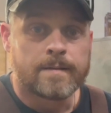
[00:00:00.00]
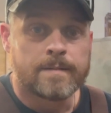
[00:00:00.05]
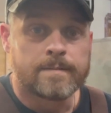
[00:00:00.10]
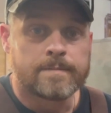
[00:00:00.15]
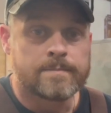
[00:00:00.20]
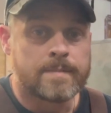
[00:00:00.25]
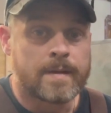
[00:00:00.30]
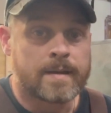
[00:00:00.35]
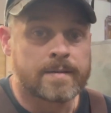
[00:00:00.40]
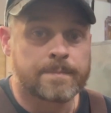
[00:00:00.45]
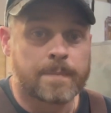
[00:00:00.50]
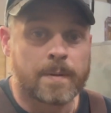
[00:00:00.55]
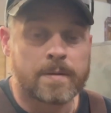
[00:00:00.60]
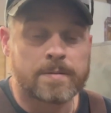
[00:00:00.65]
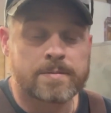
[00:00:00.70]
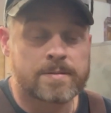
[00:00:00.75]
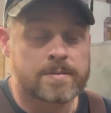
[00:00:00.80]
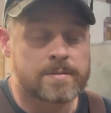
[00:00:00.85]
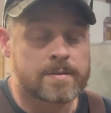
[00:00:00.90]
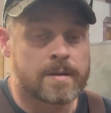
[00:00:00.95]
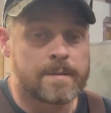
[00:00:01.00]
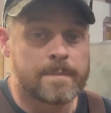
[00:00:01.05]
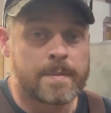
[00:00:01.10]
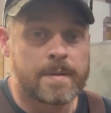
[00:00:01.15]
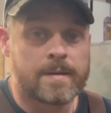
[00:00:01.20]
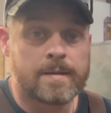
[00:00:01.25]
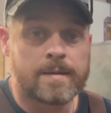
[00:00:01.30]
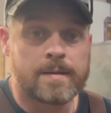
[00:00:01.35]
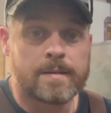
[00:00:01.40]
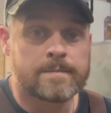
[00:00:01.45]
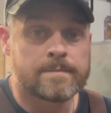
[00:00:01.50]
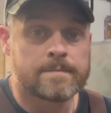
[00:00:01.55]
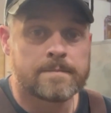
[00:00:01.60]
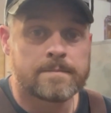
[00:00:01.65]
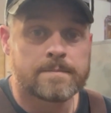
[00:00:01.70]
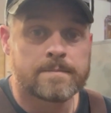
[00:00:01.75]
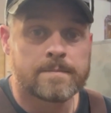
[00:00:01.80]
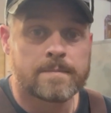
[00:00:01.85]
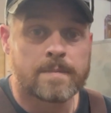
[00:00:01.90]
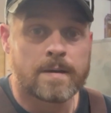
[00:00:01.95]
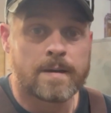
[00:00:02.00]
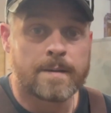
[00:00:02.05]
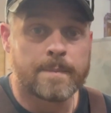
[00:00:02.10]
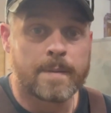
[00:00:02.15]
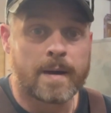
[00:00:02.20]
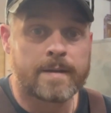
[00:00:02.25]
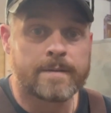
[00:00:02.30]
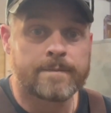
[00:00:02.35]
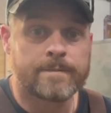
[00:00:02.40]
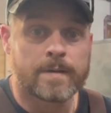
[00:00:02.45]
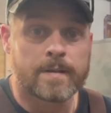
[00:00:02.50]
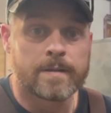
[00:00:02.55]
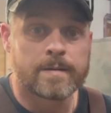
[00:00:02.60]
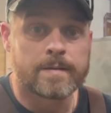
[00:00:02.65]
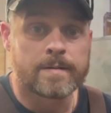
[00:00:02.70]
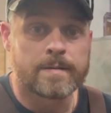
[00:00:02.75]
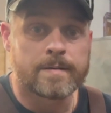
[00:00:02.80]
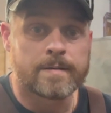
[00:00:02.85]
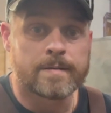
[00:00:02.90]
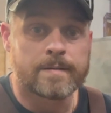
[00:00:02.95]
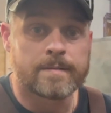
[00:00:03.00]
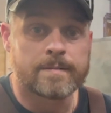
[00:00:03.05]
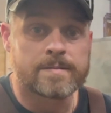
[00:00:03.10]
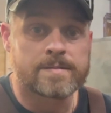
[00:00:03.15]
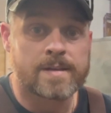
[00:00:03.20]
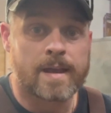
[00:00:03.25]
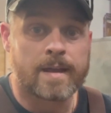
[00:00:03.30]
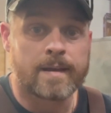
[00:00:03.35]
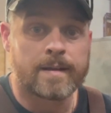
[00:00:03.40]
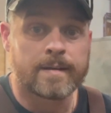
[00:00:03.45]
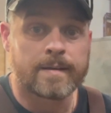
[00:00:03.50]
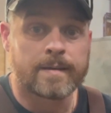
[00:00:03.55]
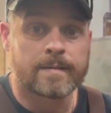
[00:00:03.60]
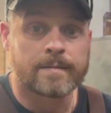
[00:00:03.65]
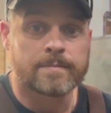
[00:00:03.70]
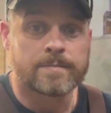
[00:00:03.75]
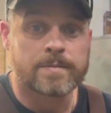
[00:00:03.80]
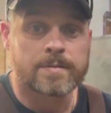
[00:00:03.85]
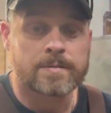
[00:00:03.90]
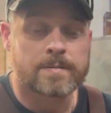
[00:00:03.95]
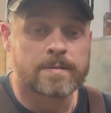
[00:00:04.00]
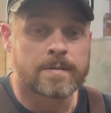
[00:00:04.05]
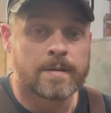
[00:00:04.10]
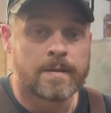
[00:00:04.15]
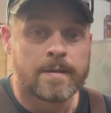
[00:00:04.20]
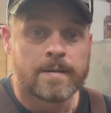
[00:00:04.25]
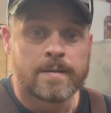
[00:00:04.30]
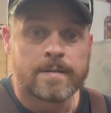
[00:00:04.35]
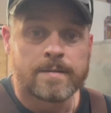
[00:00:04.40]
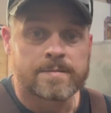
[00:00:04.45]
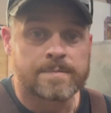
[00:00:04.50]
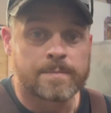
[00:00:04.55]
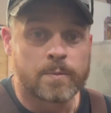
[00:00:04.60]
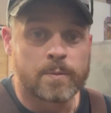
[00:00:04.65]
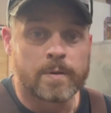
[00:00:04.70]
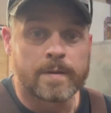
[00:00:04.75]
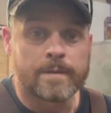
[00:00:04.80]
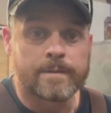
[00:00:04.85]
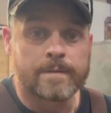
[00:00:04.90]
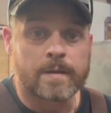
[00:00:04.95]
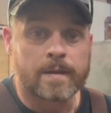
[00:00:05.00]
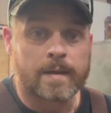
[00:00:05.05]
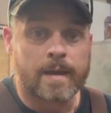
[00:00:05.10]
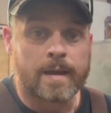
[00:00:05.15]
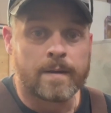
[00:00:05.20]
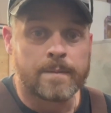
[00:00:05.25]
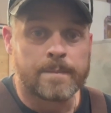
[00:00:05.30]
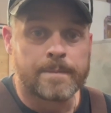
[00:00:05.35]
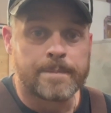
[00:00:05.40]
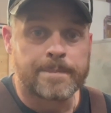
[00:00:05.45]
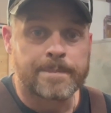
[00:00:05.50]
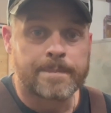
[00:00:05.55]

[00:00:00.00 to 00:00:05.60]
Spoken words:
Next part's just gonna be body filler and sanding and just smoothing everything out.